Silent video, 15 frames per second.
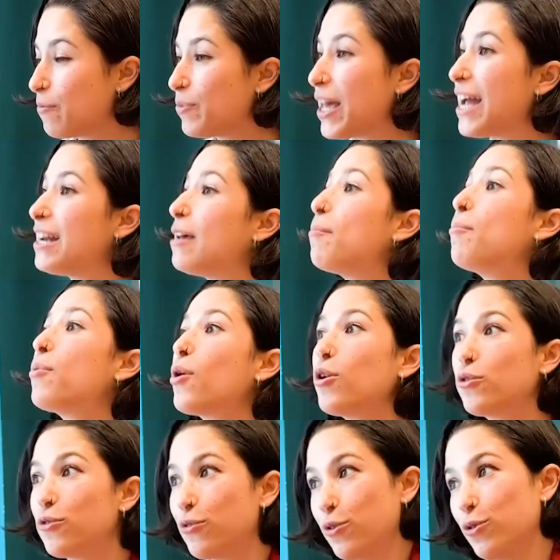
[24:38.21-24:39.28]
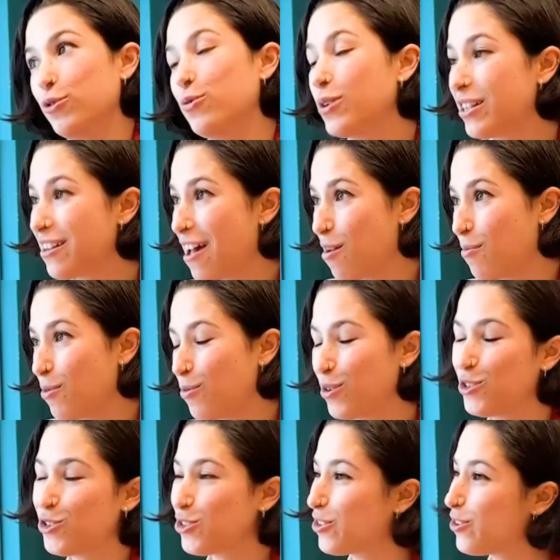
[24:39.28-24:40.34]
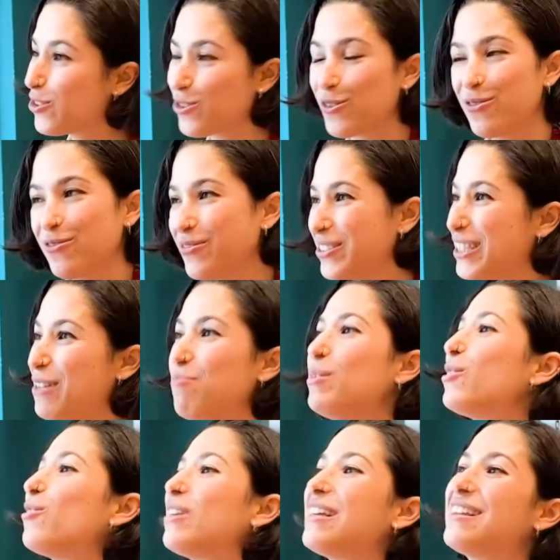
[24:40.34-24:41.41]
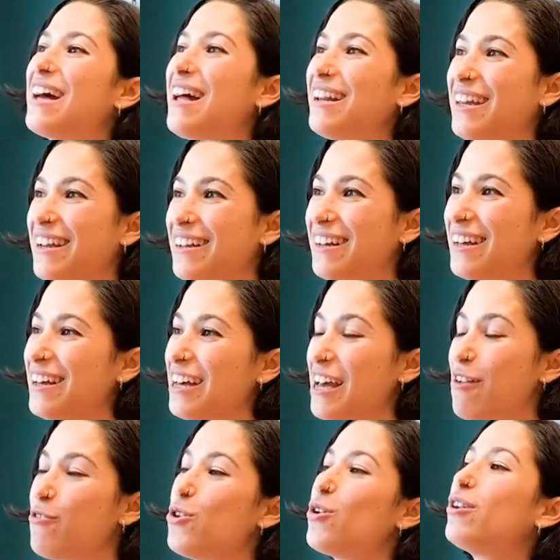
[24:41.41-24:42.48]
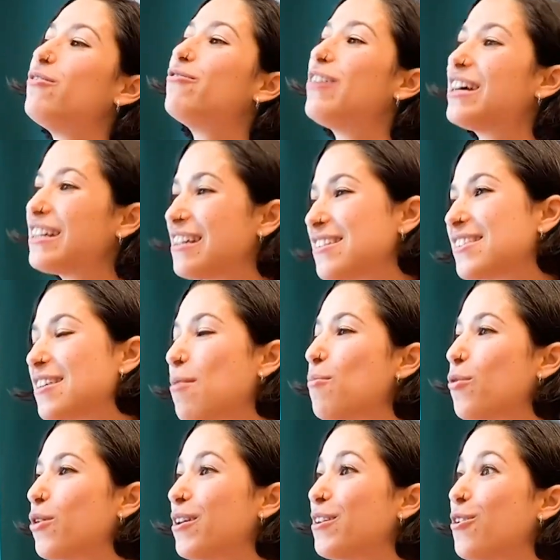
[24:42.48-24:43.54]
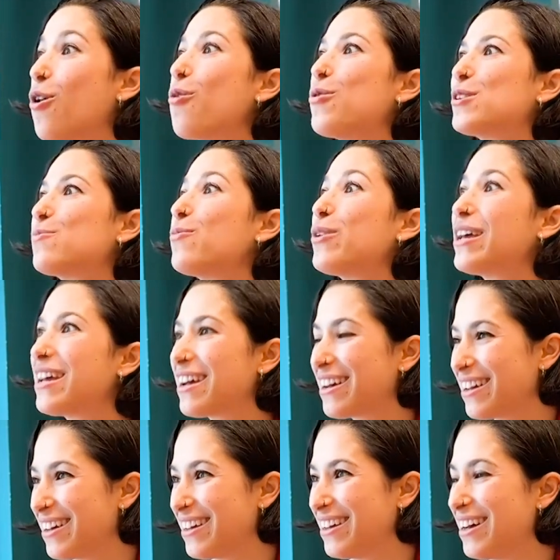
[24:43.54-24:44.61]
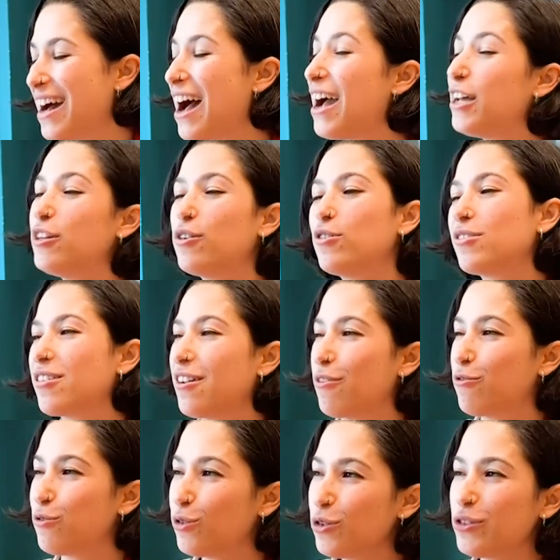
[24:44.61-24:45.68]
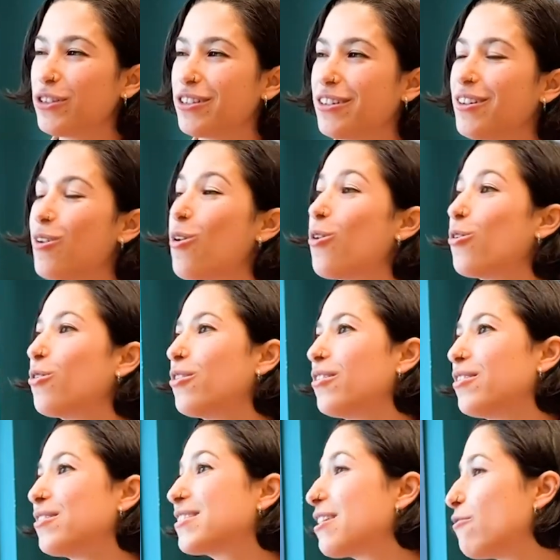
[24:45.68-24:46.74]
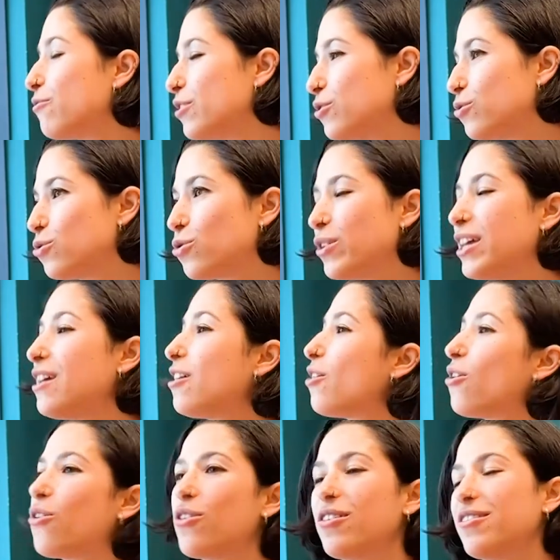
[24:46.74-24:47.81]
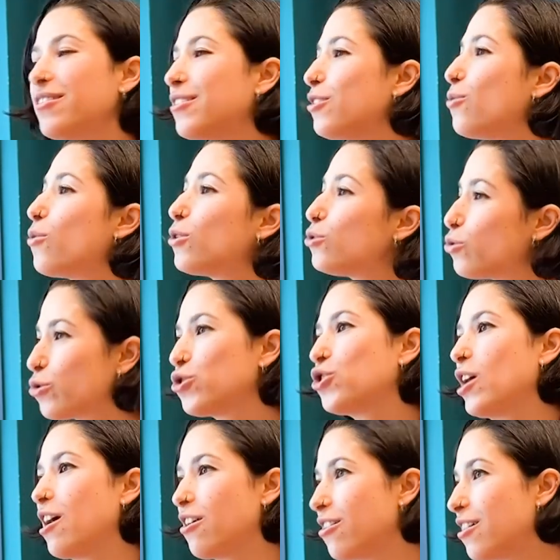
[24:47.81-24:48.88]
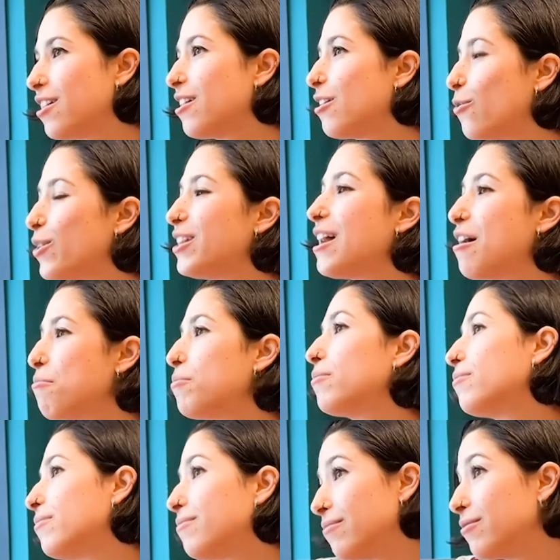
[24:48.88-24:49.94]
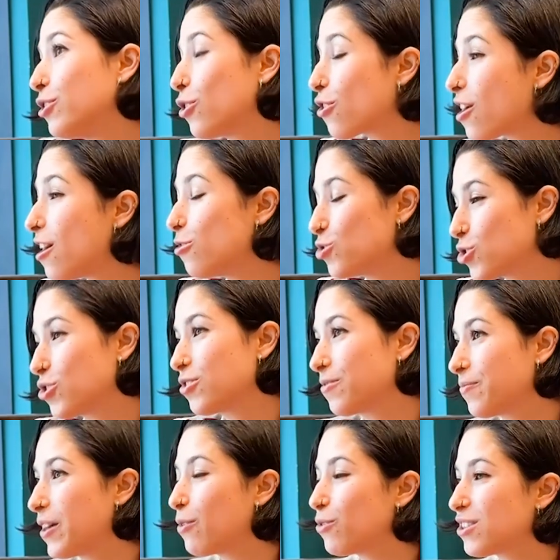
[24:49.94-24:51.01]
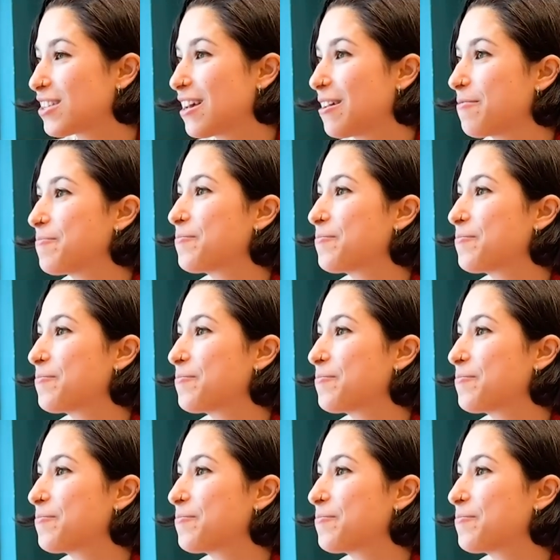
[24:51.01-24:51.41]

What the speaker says: and they brought food with them, which is also typical Italian. If you're invited somewhere, you always bring either food or something to drink, or you want to share with them your culture, I would say.